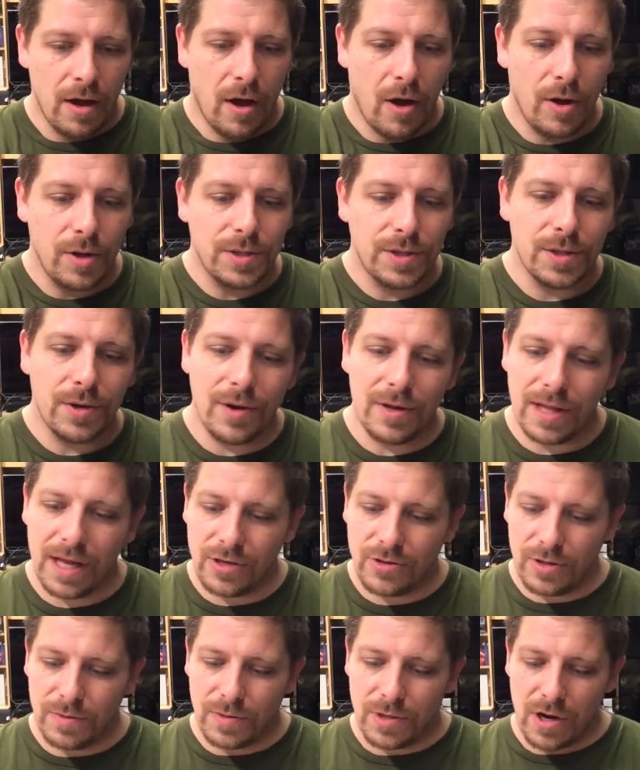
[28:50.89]
Also on
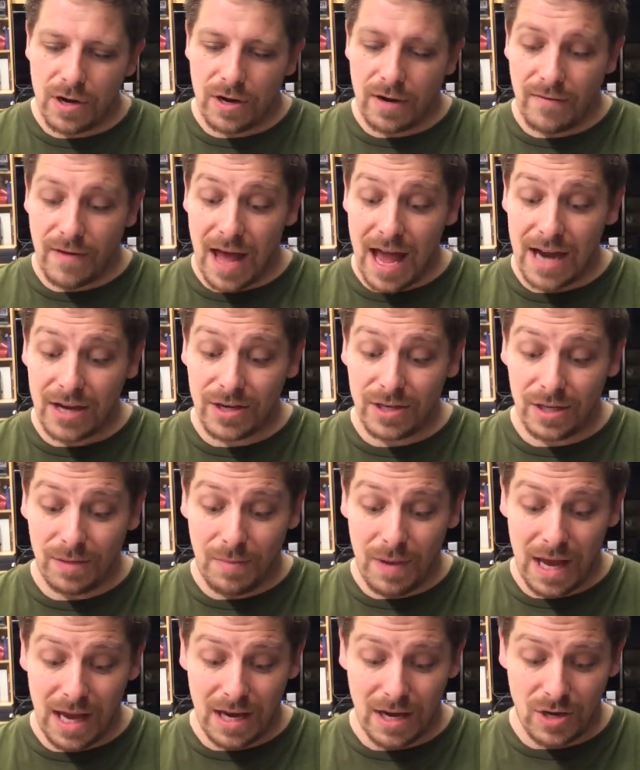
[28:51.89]
that trip to Hardoff, I actually
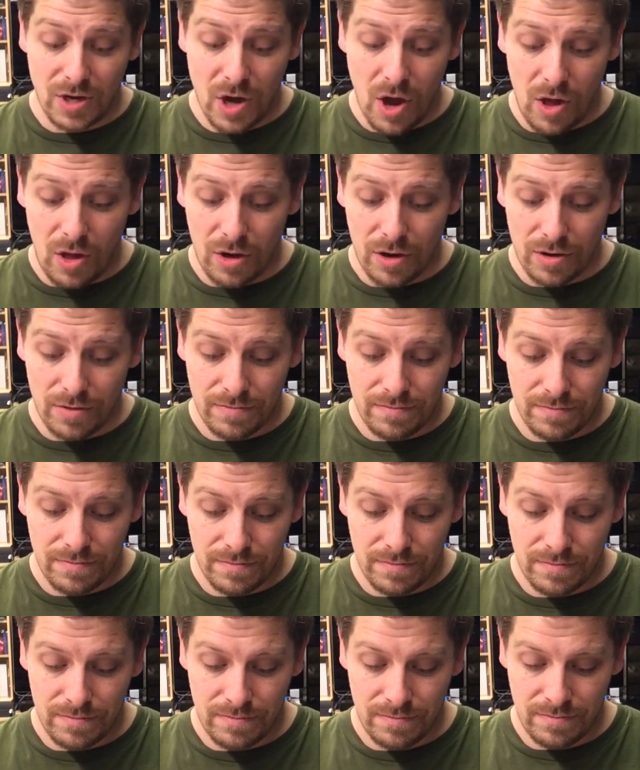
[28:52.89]
paid
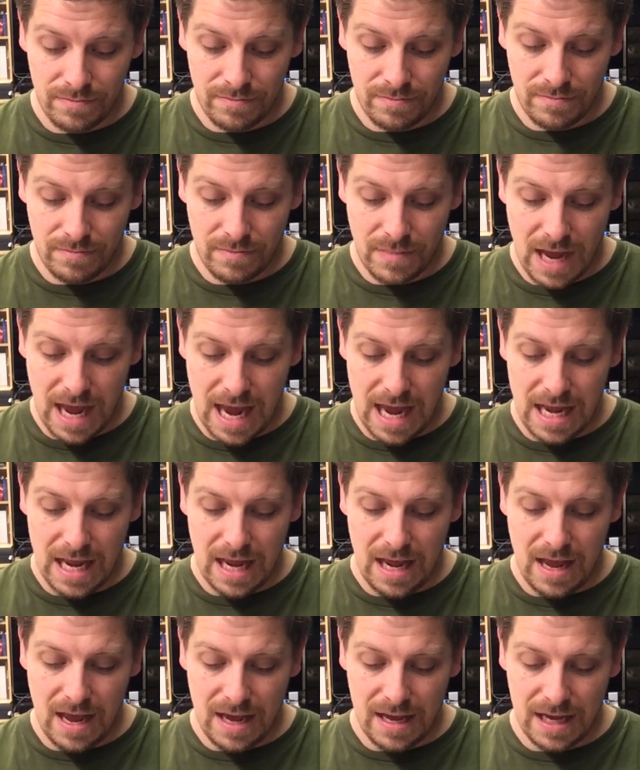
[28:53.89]

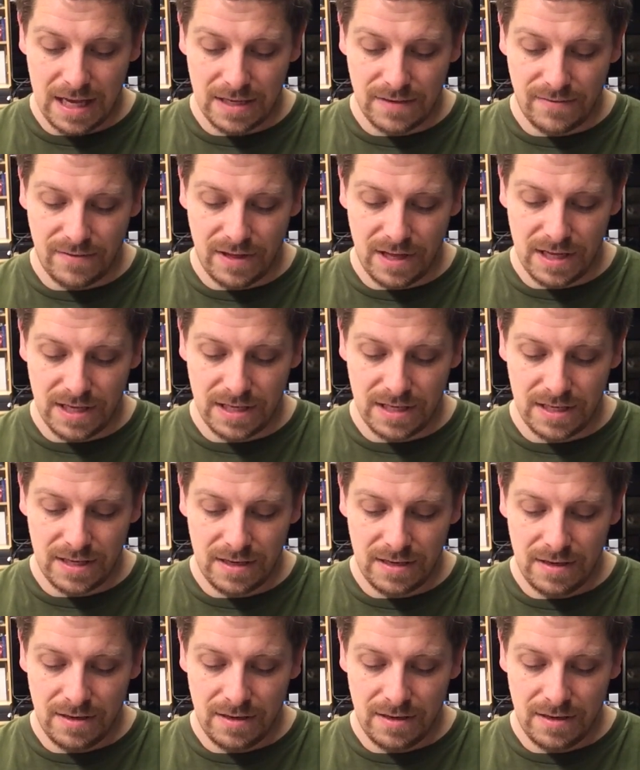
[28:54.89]
$1.80, I guess, for this